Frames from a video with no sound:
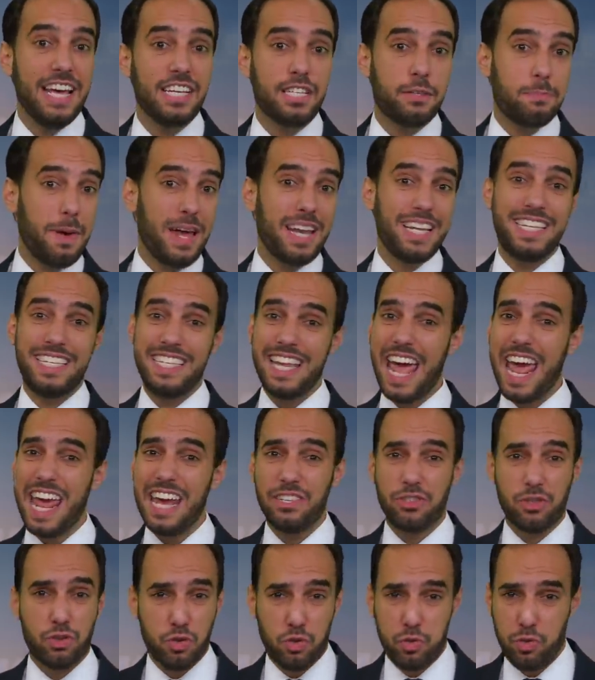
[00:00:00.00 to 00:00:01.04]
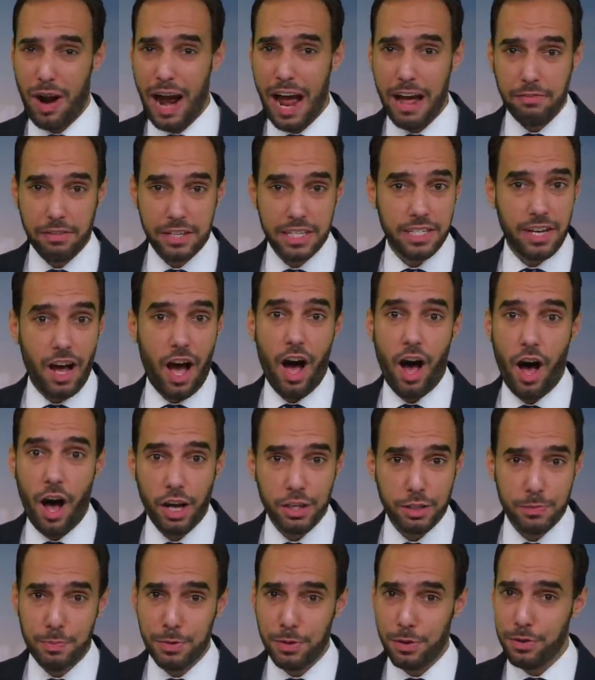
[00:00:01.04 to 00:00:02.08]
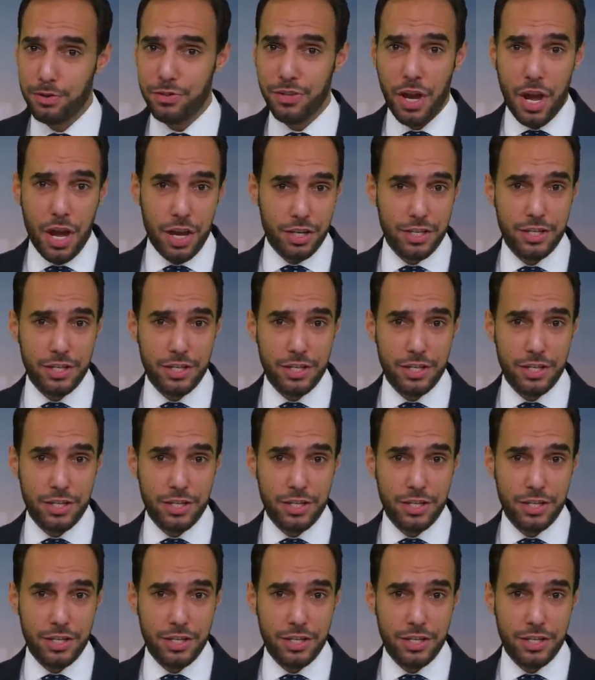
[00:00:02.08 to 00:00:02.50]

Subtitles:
spent days traveling to hospitals,